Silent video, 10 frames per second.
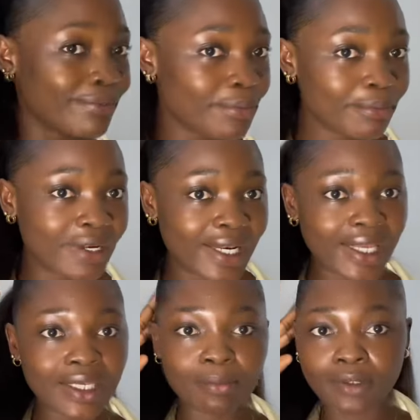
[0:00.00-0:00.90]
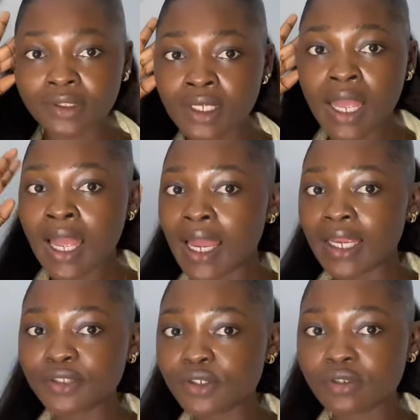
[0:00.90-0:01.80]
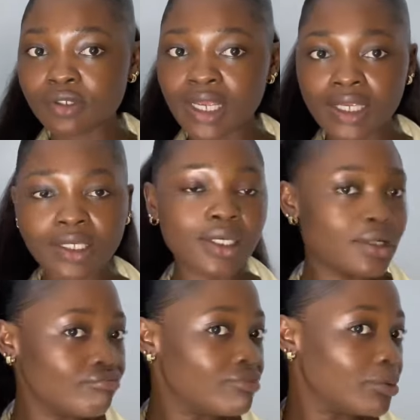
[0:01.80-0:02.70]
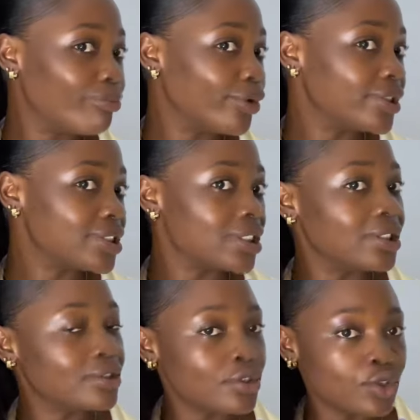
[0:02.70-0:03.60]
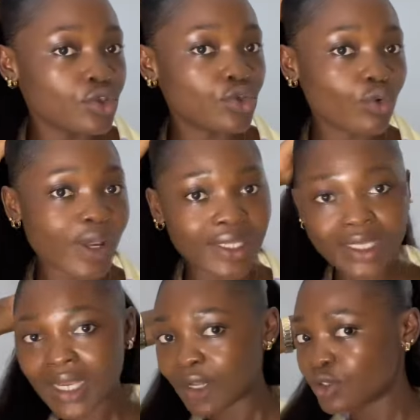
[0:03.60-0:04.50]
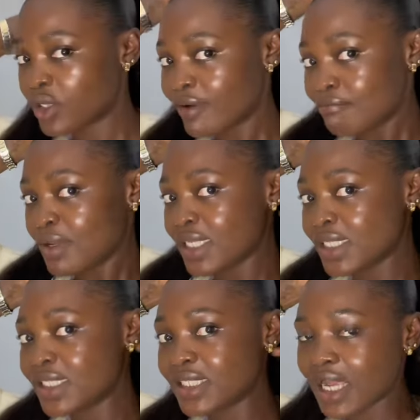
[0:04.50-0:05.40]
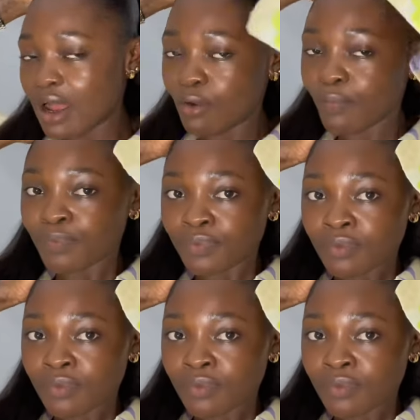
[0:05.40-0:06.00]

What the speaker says: people might like it, but I just don't like the pointing, so I think I should have made it down.